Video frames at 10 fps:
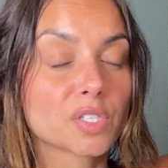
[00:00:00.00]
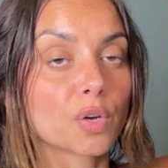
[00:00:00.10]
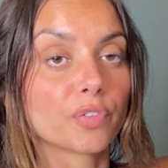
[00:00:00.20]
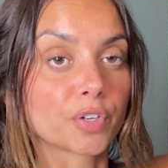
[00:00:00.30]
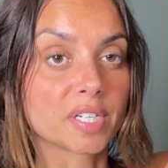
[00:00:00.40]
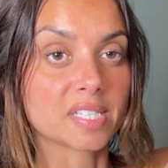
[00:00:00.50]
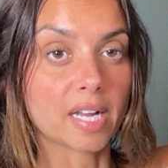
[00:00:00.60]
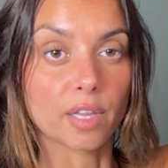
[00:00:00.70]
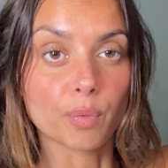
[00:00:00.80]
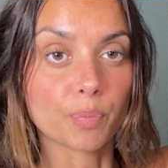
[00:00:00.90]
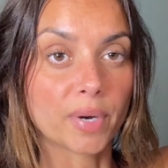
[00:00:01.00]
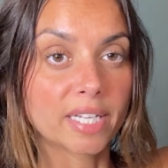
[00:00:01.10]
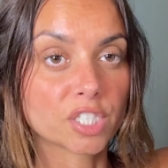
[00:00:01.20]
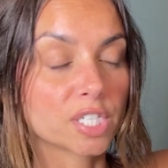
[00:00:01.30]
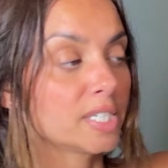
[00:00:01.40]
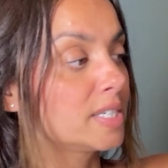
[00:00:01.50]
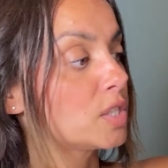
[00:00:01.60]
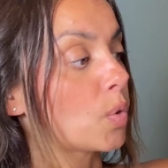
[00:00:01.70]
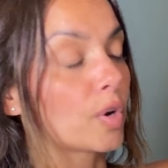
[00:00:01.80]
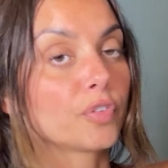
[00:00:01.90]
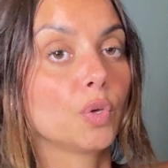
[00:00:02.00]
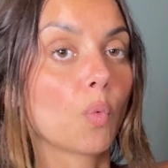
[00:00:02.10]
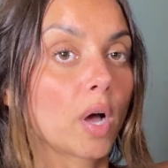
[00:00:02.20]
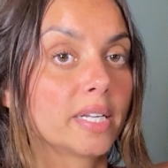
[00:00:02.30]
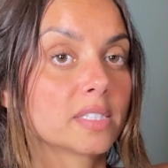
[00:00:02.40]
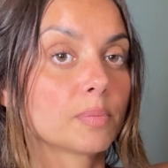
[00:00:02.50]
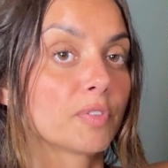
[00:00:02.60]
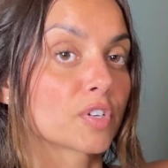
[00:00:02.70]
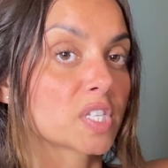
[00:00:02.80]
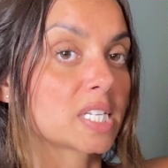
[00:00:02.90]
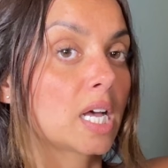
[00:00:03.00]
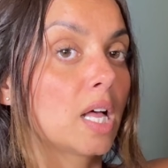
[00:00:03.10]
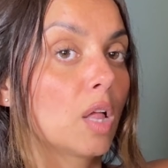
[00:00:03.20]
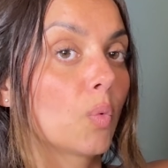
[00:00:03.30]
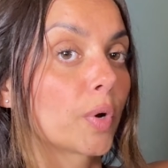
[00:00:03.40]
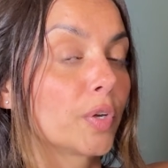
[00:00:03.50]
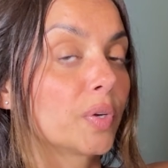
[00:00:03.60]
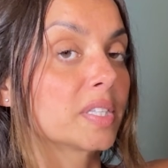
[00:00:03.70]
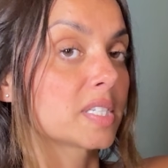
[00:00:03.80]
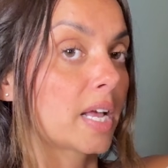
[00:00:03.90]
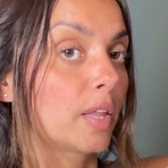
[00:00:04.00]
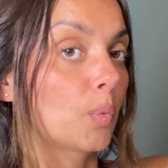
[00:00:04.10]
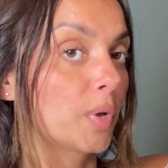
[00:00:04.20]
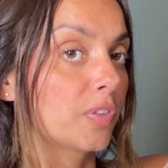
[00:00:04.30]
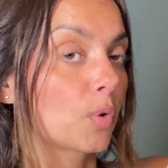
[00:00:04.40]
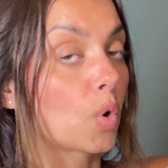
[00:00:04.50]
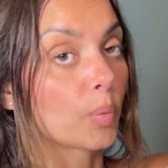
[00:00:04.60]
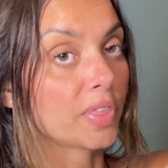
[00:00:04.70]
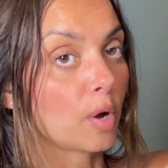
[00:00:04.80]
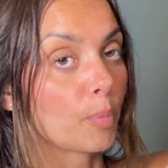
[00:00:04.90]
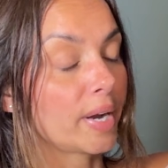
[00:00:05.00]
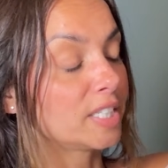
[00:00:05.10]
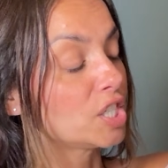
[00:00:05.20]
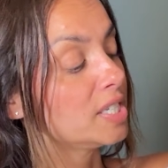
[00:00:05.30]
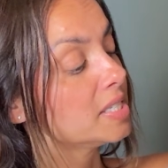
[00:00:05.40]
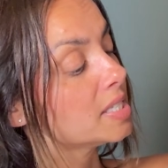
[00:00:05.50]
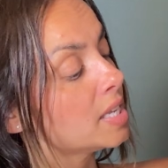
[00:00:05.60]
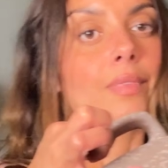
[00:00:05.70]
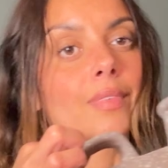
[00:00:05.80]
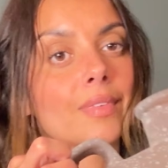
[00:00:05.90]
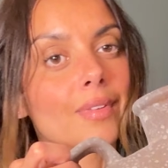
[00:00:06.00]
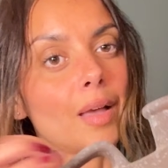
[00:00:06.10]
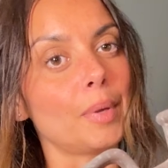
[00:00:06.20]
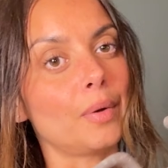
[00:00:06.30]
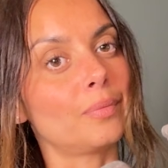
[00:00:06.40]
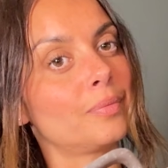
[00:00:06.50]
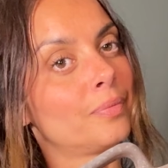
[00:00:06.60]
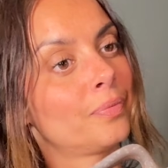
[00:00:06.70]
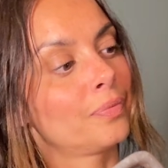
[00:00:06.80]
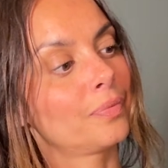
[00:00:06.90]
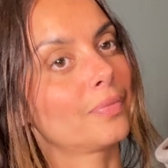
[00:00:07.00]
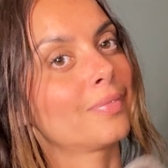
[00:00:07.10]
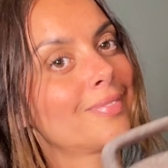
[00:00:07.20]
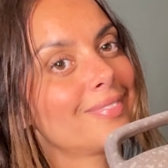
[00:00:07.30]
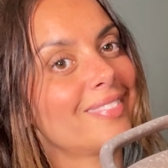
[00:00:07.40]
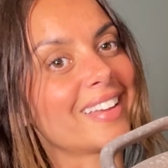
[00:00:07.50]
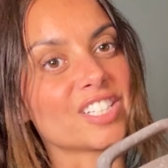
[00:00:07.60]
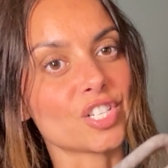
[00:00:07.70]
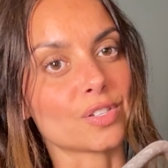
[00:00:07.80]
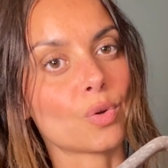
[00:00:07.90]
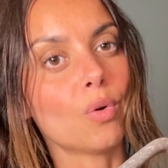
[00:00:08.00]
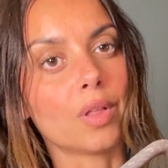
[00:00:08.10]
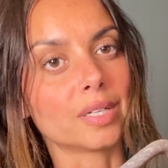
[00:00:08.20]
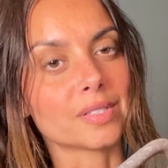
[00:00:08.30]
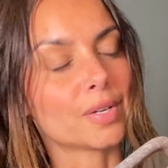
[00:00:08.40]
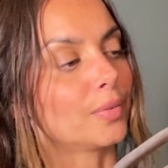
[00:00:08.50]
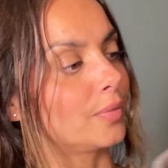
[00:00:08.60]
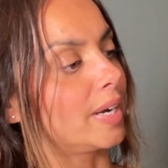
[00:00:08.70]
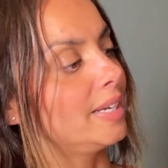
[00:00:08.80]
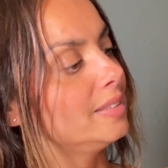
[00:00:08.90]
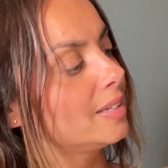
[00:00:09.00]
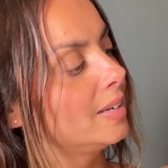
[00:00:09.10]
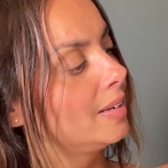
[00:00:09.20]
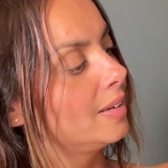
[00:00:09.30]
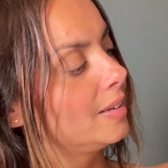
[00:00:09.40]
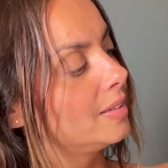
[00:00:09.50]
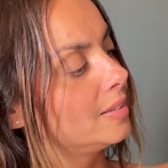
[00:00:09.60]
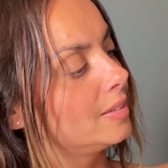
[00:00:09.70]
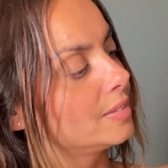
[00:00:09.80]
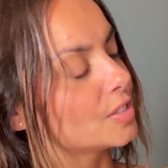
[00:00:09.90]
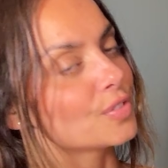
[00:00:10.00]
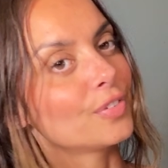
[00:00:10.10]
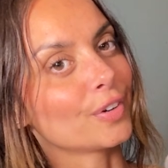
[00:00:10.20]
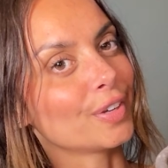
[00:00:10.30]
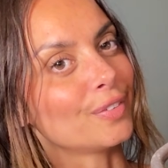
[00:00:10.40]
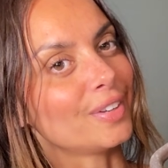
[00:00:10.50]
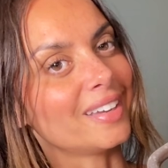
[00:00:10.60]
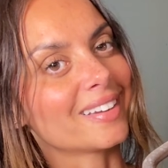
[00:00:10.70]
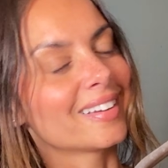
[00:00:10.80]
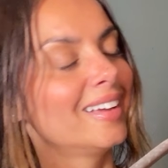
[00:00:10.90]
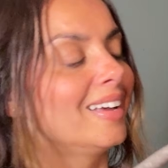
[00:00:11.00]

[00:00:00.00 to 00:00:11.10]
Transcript: So if you're going to style it with branches, or if you want it to be versatile where you can style it with or without branches. I mean, like, it's just cool on its own, right? Just very unique.